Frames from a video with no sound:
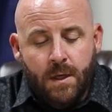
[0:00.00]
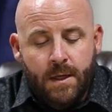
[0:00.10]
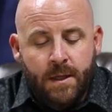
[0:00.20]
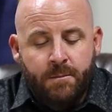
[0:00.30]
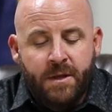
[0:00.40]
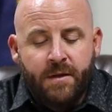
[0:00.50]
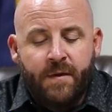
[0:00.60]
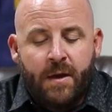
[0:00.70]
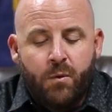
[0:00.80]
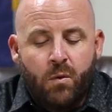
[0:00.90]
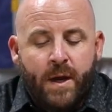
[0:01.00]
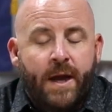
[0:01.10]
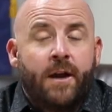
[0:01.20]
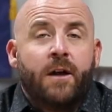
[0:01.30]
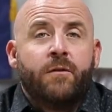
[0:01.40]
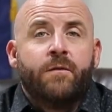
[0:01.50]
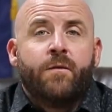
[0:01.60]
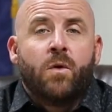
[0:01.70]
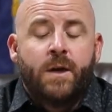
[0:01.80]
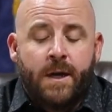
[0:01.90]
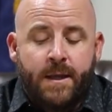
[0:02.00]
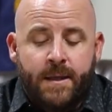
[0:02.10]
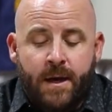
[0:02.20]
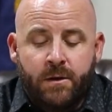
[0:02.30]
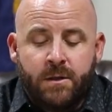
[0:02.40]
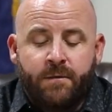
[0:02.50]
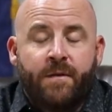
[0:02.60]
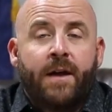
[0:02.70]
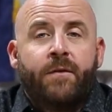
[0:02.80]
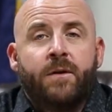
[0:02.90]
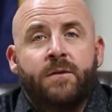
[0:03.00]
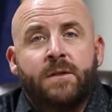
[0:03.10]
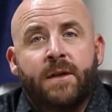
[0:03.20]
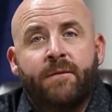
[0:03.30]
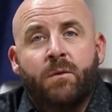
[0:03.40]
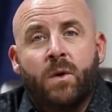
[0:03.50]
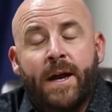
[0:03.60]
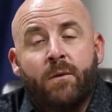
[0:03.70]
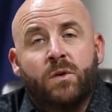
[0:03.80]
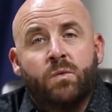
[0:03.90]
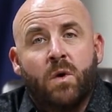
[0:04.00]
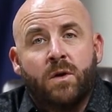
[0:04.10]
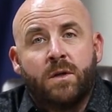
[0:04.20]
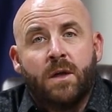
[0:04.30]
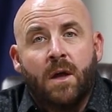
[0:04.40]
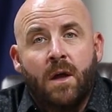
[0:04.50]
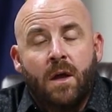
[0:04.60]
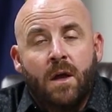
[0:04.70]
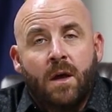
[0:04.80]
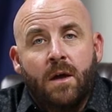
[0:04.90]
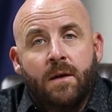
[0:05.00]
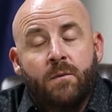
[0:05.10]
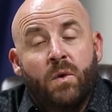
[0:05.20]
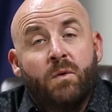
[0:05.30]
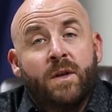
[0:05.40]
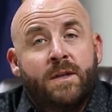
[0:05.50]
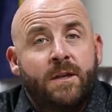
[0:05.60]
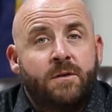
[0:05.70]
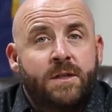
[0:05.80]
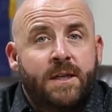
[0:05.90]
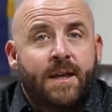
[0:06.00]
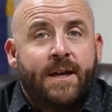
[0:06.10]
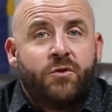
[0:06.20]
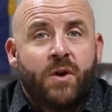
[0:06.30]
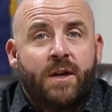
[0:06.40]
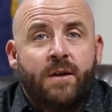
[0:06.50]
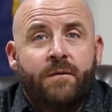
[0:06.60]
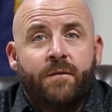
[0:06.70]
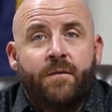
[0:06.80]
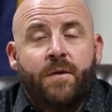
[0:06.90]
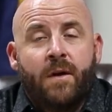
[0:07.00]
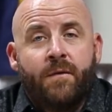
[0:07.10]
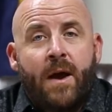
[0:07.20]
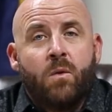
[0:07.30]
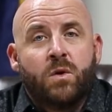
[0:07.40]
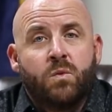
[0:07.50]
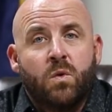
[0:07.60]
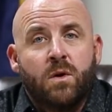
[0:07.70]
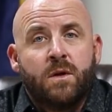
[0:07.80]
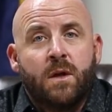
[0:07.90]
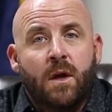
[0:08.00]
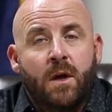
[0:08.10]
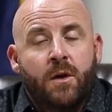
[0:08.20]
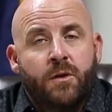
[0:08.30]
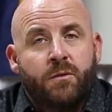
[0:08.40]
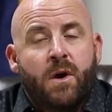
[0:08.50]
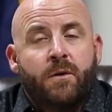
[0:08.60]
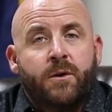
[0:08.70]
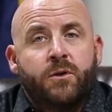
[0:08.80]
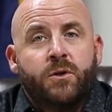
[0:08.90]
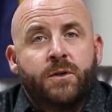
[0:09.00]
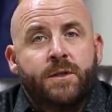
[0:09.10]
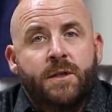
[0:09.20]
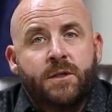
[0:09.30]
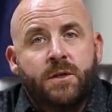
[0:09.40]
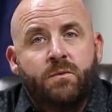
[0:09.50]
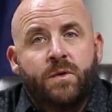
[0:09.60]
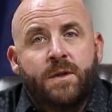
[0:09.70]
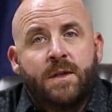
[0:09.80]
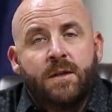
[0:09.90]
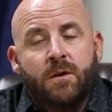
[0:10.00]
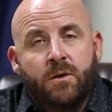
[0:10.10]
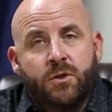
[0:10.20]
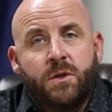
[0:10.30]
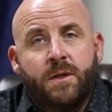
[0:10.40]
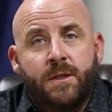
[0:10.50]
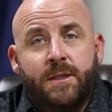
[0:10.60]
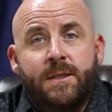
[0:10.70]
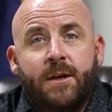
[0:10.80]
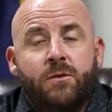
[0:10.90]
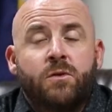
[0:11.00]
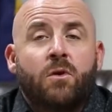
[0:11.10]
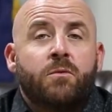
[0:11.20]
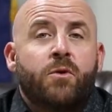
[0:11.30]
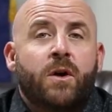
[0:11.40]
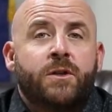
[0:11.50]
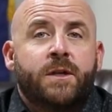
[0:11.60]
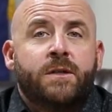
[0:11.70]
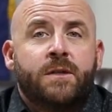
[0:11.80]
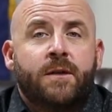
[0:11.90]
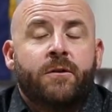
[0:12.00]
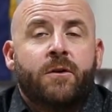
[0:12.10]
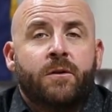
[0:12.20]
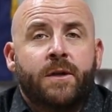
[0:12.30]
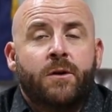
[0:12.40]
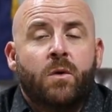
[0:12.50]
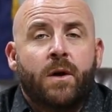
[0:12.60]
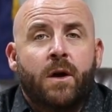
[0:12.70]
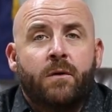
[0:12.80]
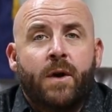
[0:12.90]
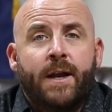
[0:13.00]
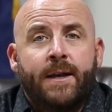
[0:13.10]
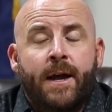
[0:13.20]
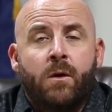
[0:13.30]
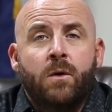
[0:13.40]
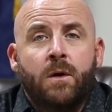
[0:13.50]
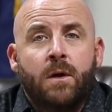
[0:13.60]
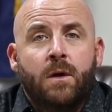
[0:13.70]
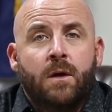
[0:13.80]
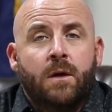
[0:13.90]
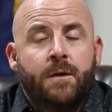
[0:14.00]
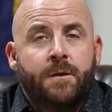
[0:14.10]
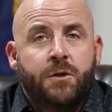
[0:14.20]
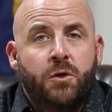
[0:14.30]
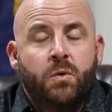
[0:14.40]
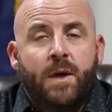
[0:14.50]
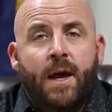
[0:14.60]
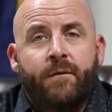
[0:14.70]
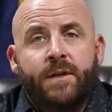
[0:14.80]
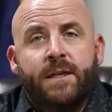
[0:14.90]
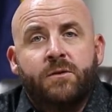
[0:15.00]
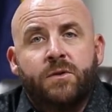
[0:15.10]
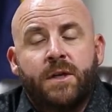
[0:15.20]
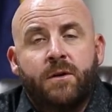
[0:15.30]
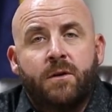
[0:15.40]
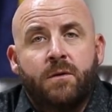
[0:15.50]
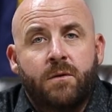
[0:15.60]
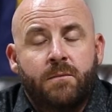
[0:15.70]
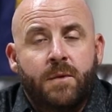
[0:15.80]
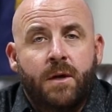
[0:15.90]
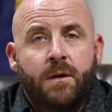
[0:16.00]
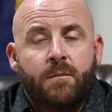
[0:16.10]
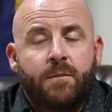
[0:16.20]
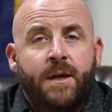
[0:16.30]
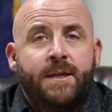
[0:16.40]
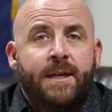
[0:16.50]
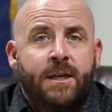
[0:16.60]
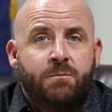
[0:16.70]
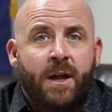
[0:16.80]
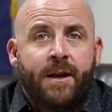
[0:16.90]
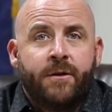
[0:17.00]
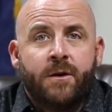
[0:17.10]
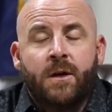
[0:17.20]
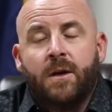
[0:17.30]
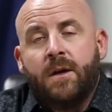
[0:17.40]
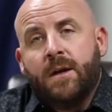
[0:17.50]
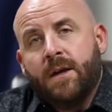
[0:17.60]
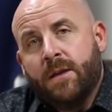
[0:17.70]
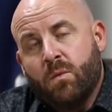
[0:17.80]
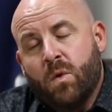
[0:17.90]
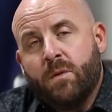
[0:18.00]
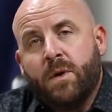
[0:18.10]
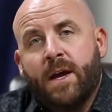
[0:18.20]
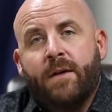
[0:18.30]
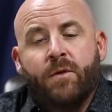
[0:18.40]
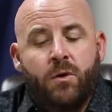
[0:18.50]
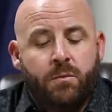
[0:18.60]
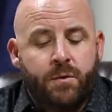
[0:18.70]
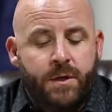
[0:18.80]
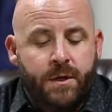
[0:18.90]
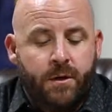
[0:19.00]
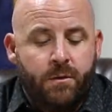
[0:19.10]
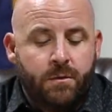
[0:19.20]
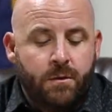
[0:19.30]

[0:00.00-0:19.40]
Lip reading: In the month of April, we had 149,571 hours worked. We will continue to see that trend of hours worked throughout our jurisdiction with the large utility scale solar projects that are currently going on right now. The two we have at Desert Center by D.H. Blattner and the one we have at Cupertino.